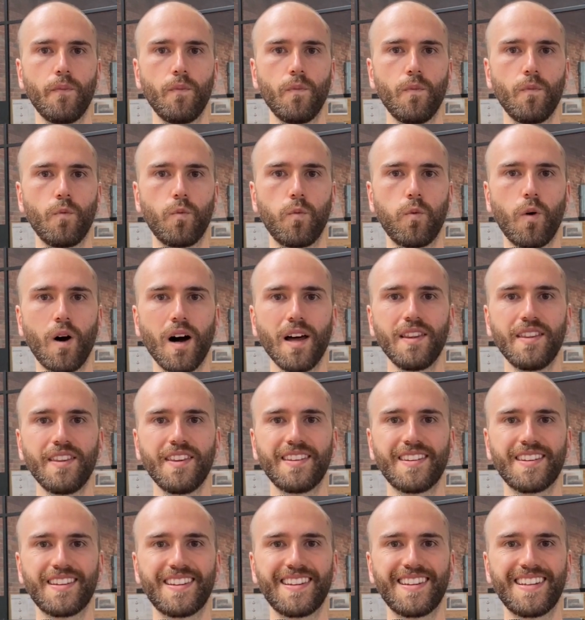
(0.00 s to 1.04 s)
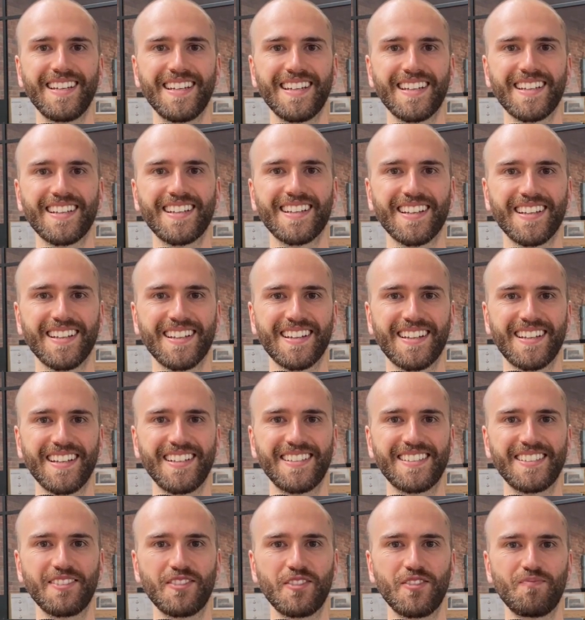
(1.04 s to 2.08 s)
one thing
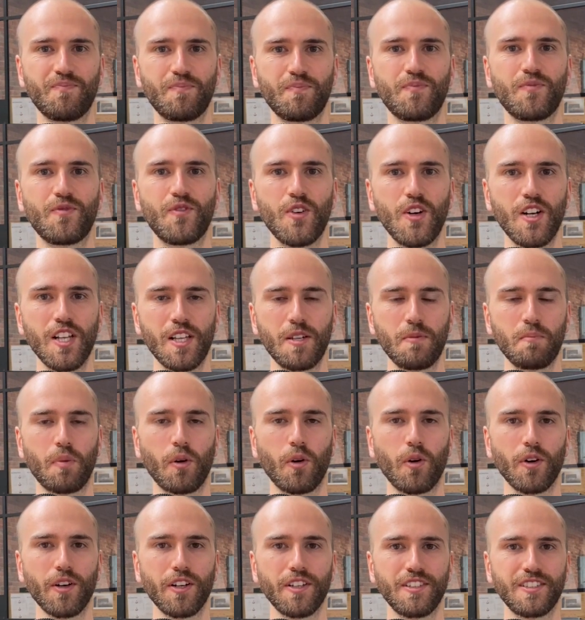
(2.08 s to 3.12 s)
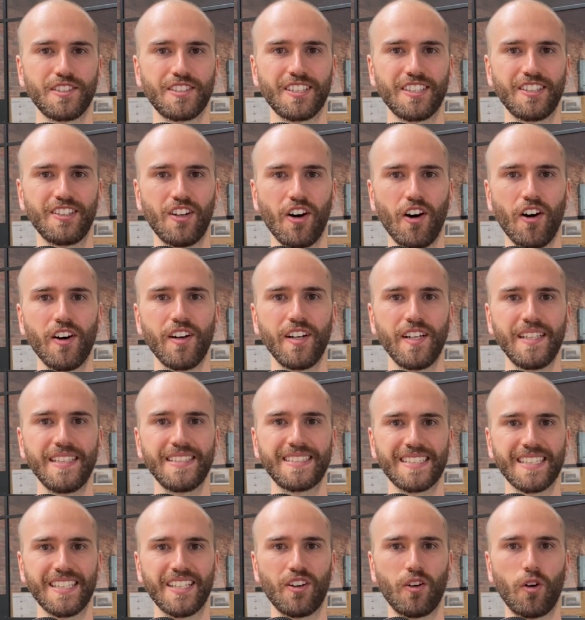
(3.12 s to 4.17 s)
that's really important to note
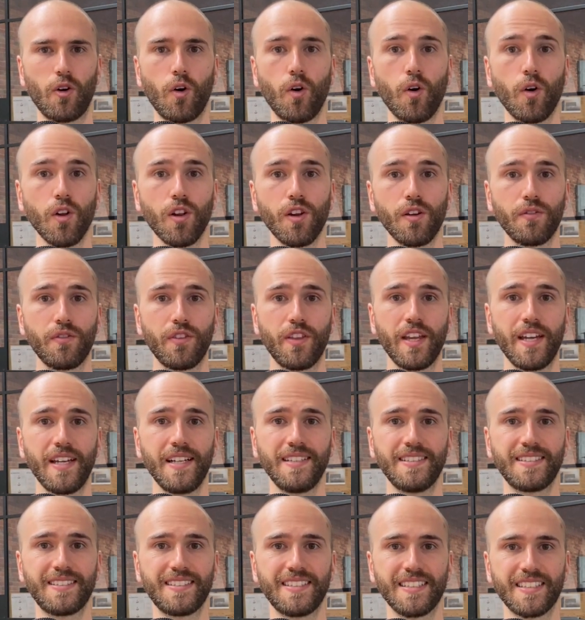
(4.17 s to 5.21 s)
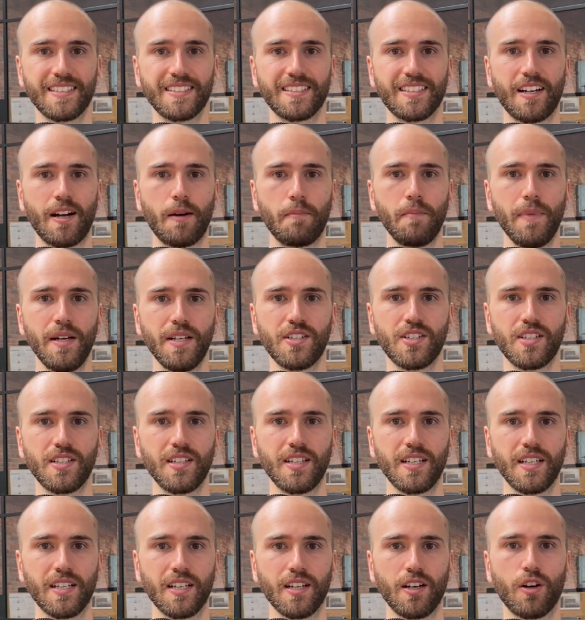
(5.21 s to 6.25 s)
is that all of these things that I'm
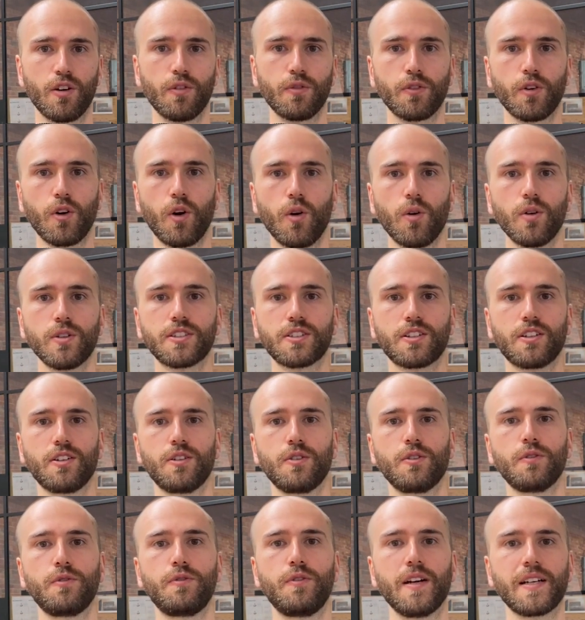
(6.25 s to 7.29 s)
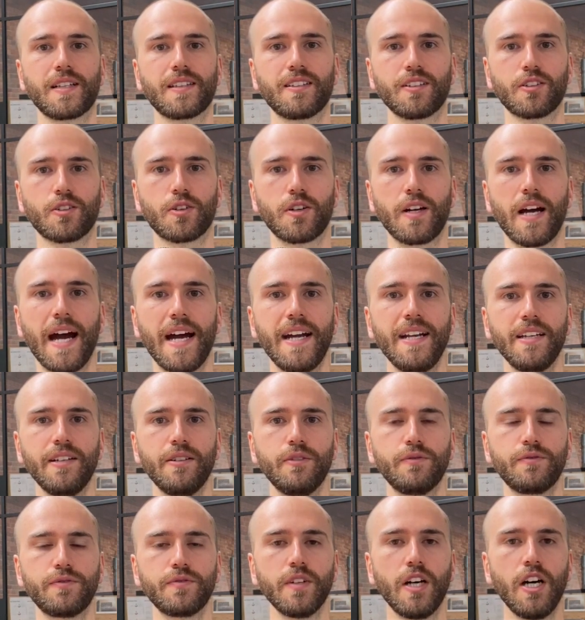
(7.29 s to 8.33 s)
mentioning are of course going to affect the
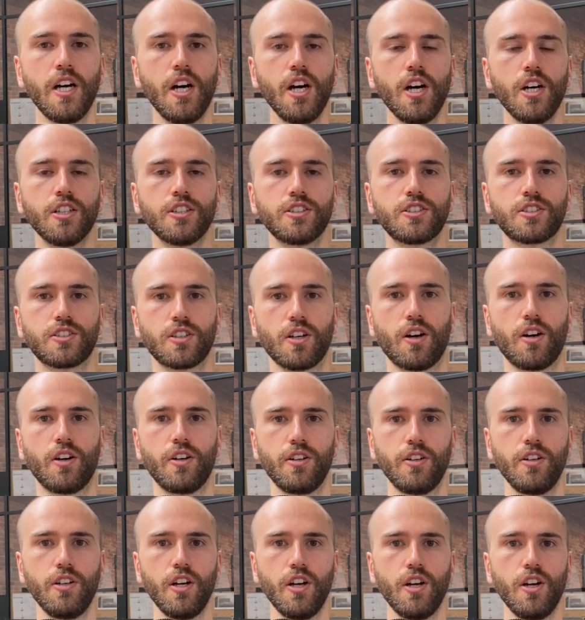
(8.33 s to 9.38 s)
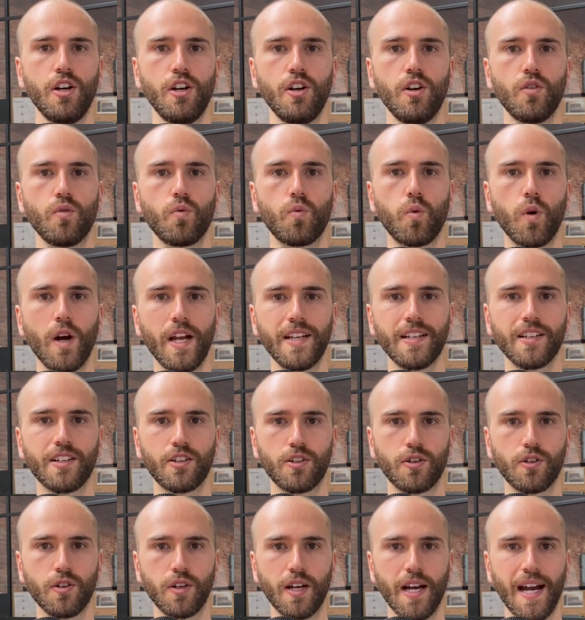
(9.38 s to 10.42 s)
creative. So when
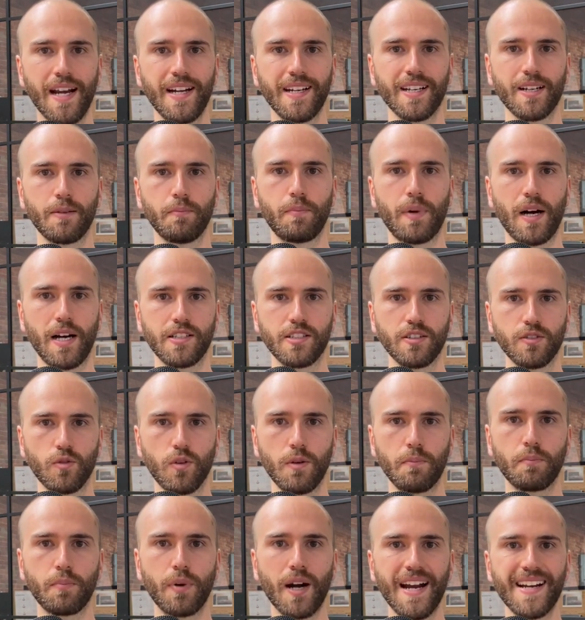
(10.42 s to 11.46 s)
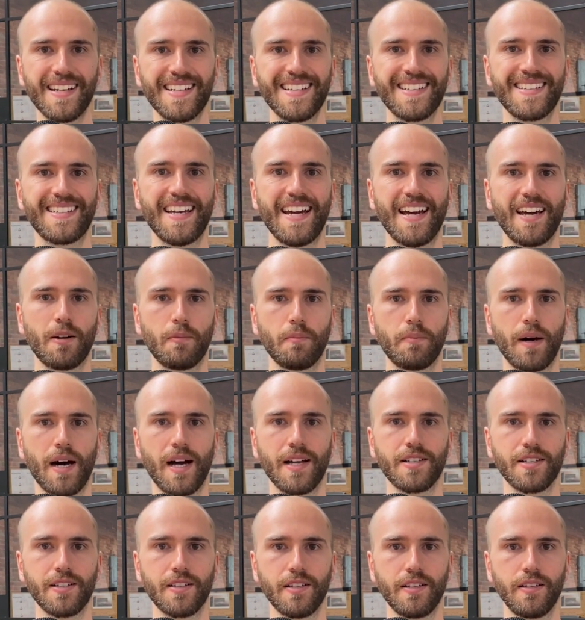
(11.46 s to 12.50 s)
creating a budget, when breaking down a
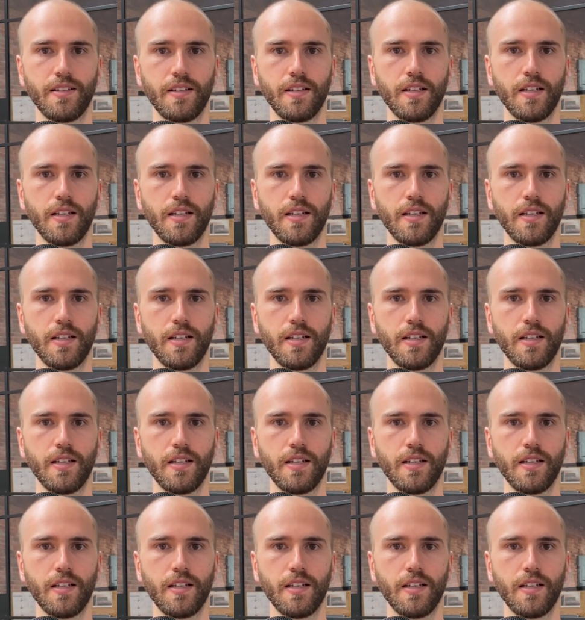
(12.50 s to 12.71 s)
budget,